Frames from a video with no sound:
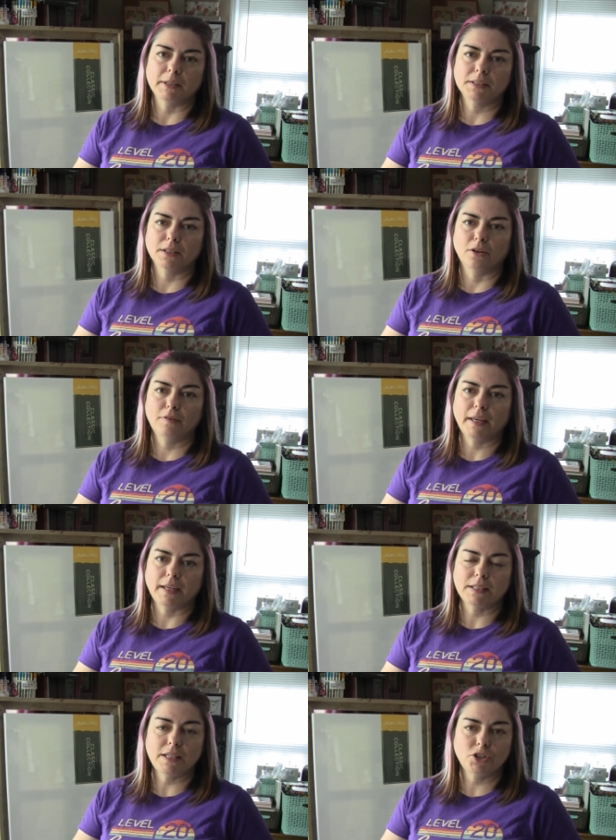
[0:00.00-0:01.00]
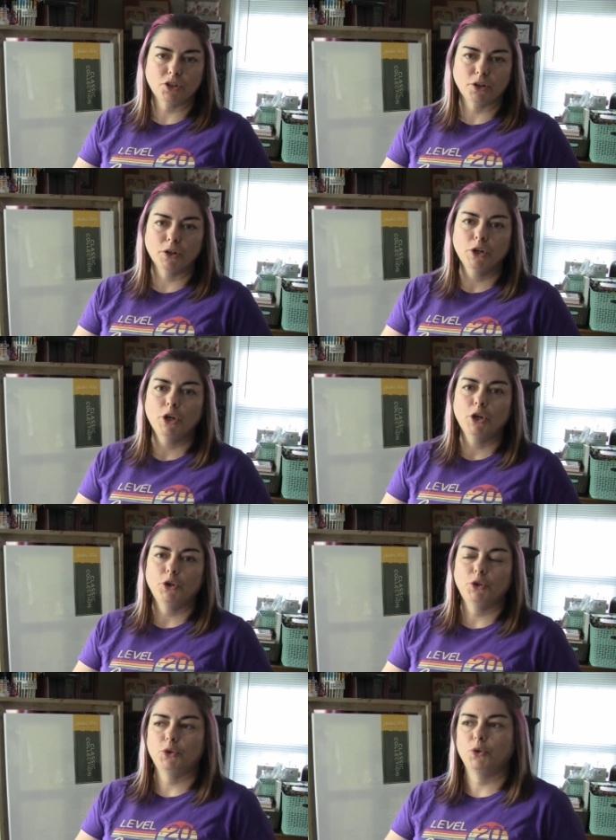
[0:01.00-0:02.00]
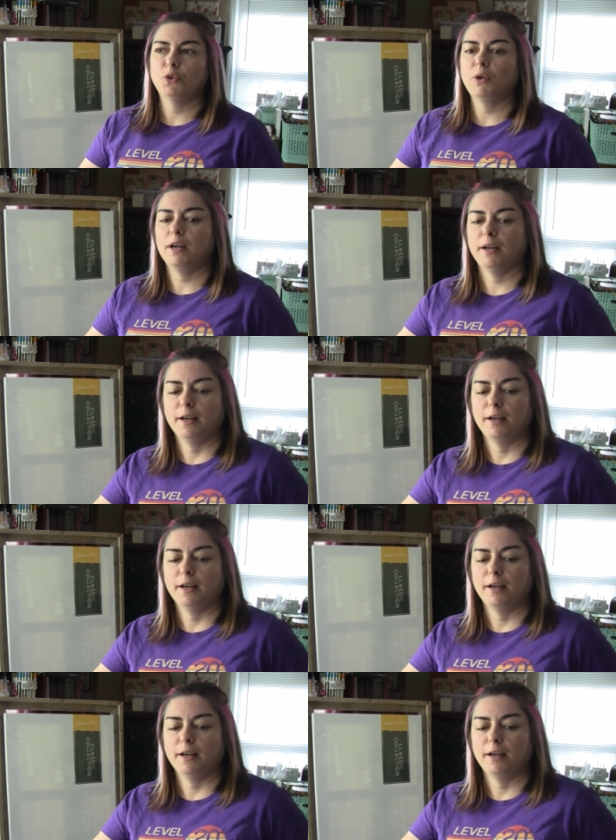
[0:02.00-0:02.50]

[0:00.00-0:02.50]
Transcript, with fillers: myself a teacher who